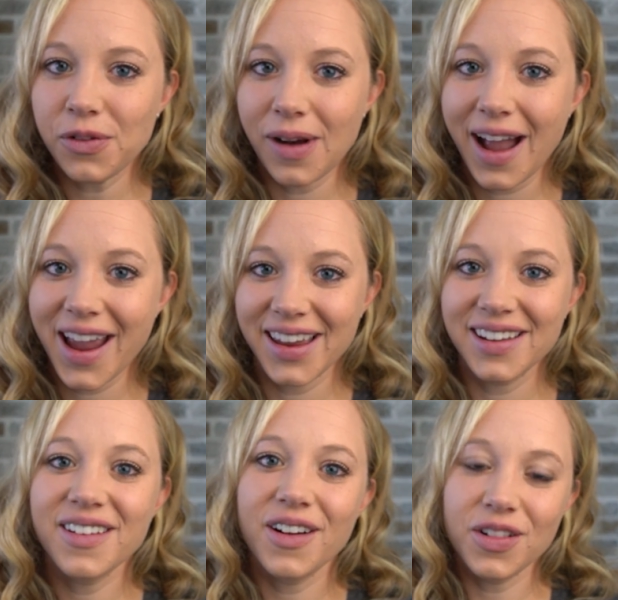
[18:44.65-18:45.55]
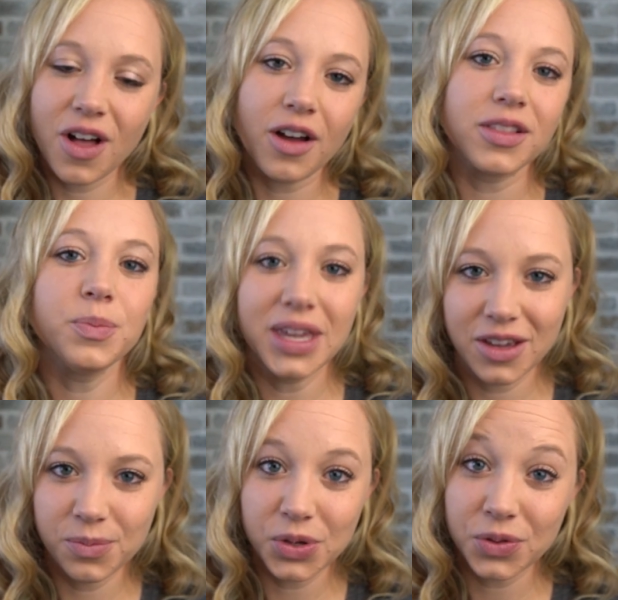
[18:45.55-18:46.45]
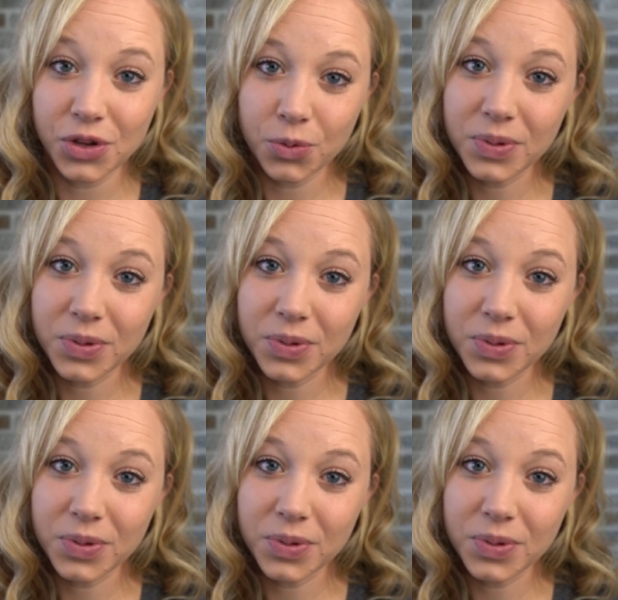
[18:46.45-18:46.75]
ride along the Peekaboo Loop.